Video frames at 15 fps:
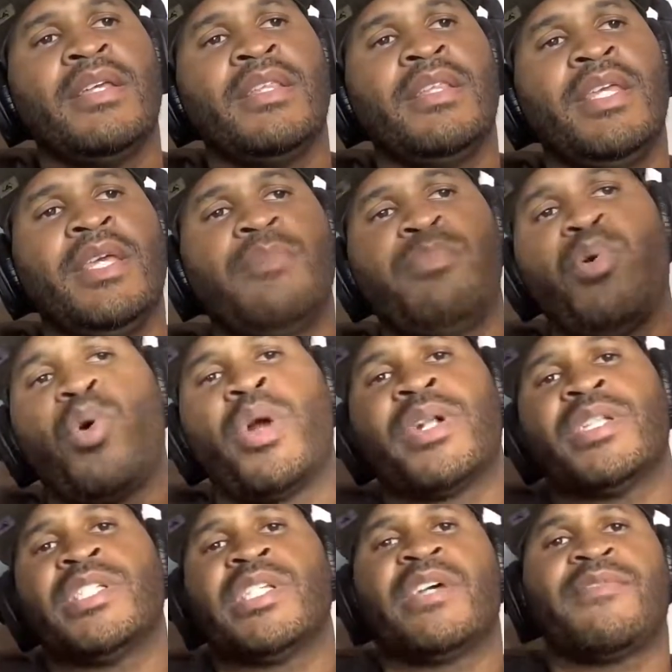the
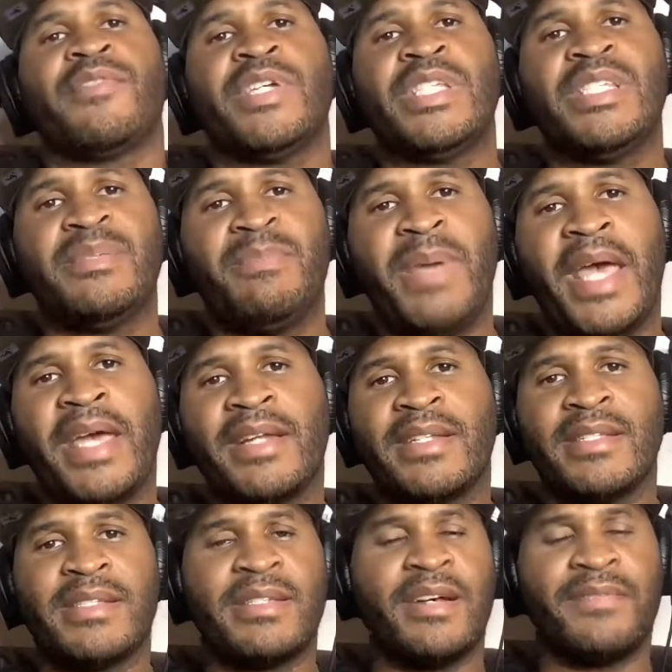importance of respect
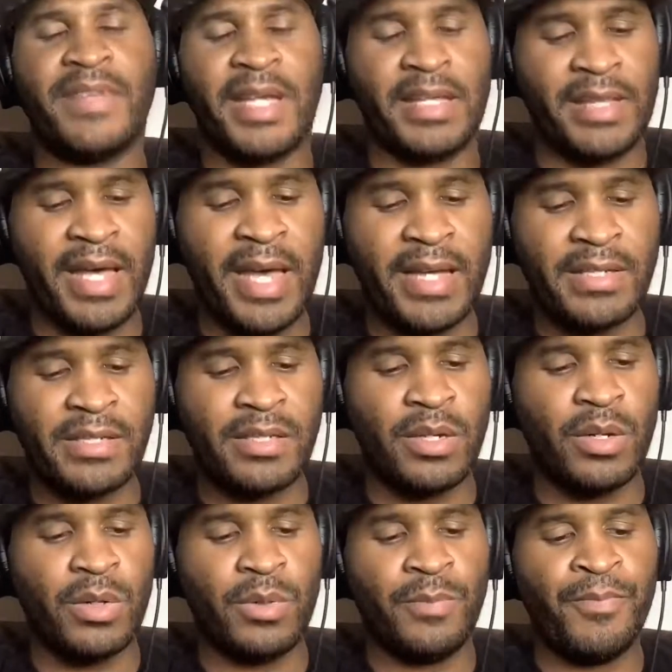and stuff like that.
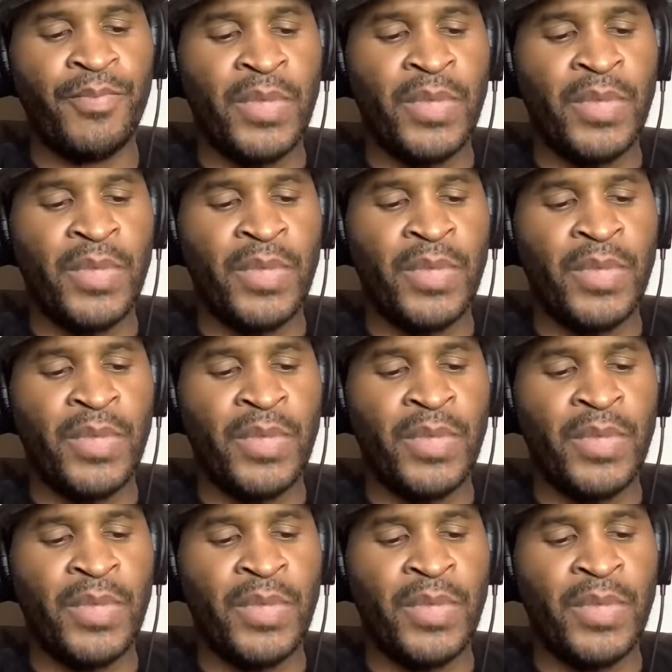So